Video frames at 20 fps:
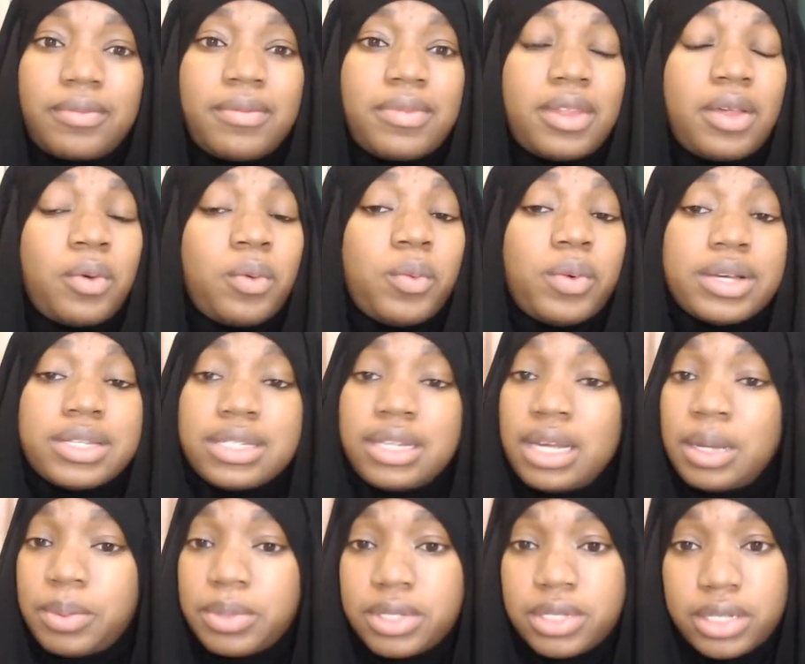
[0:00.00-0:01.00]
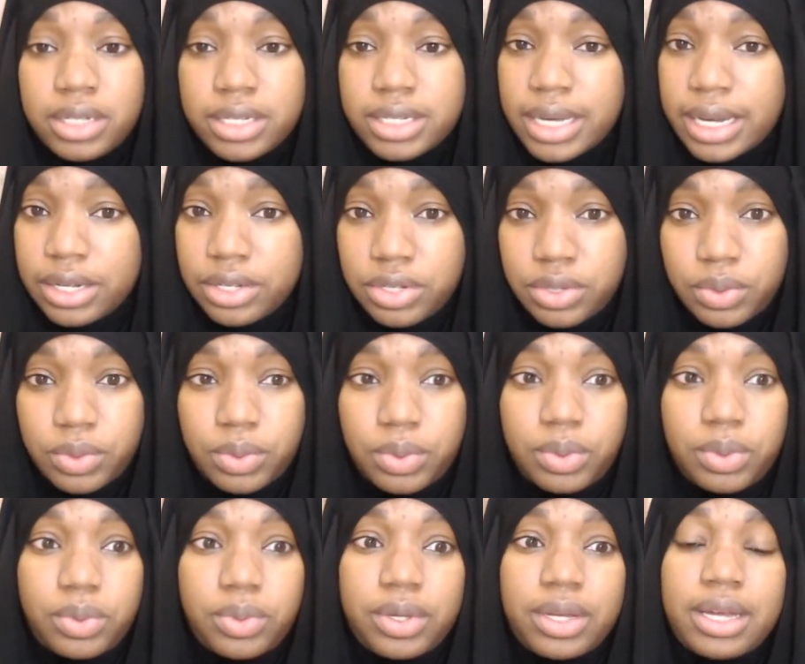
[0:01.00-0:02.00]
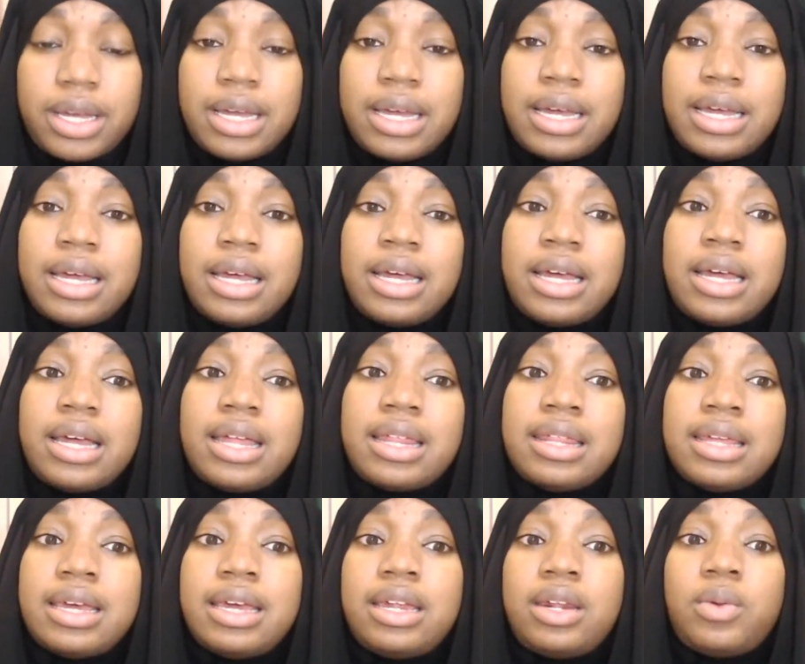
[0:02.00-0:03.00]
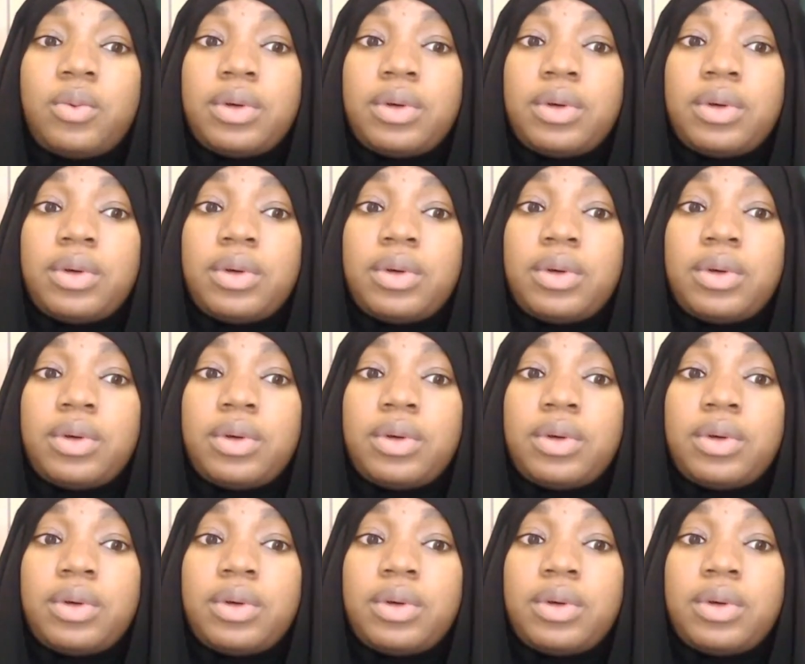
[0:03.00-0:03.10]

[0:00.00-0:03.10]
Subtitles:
wasn't able to attend school. Then,